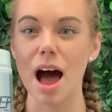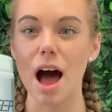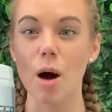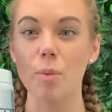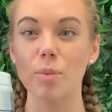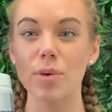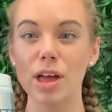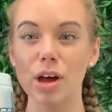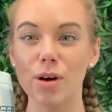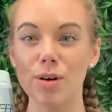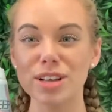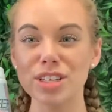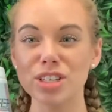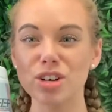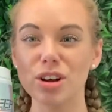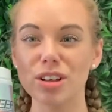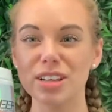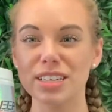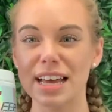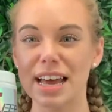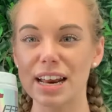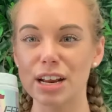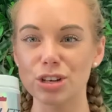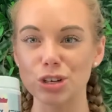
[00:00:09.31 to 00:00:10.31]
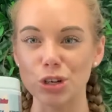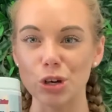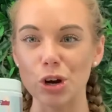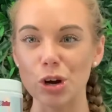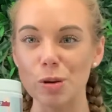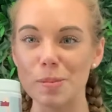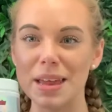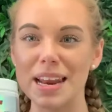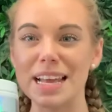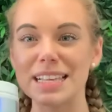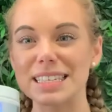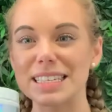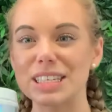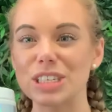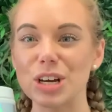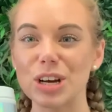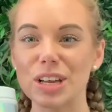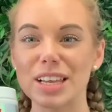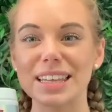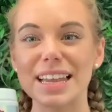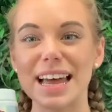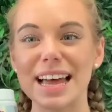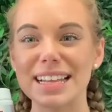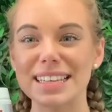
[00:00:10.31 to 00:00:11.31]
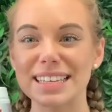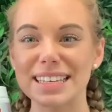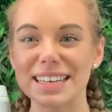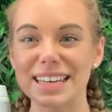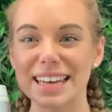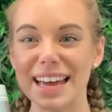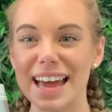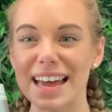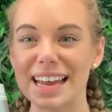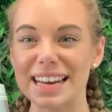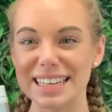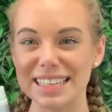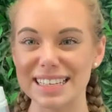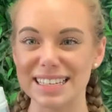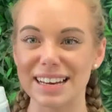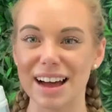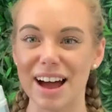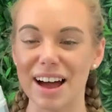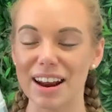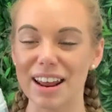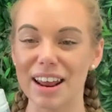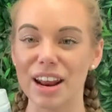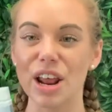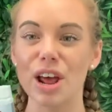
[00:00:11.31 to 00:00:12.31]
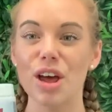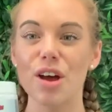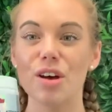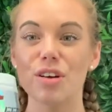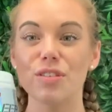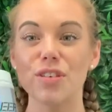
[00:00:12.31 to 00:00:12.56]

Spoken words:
We are going to knock this out in 2 minutes, so let's get started.